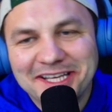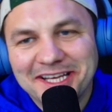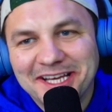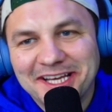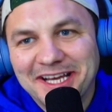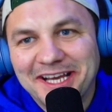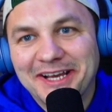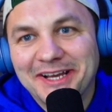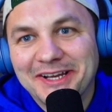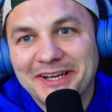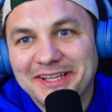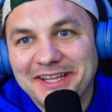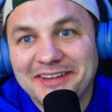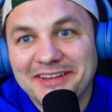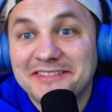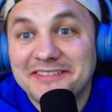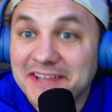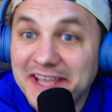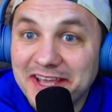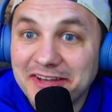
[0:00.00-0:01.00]

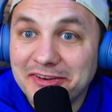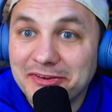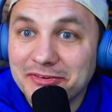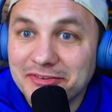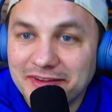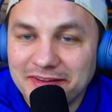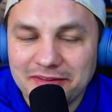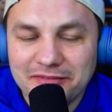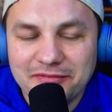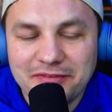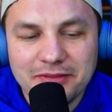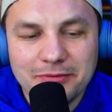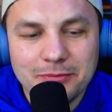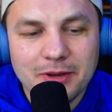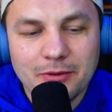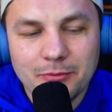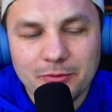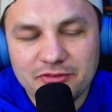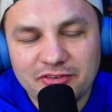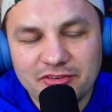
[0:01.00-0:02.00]
against Sanders in the 5th
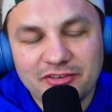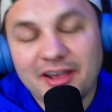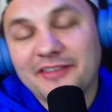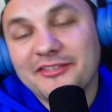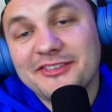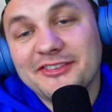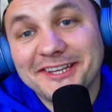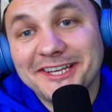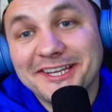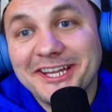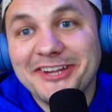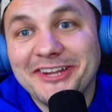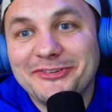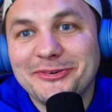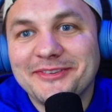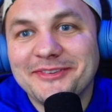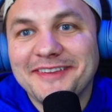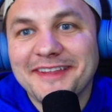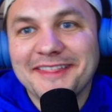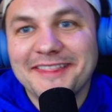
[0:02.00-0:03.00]
round, which is obviously an
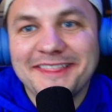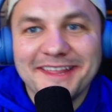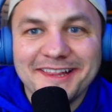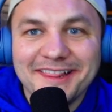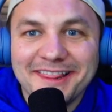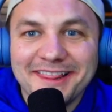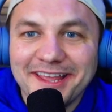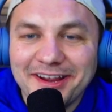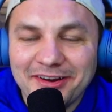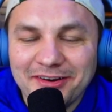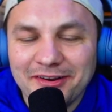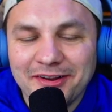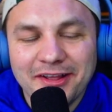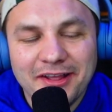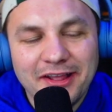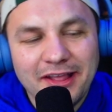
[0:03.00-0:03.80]
interesting thing there.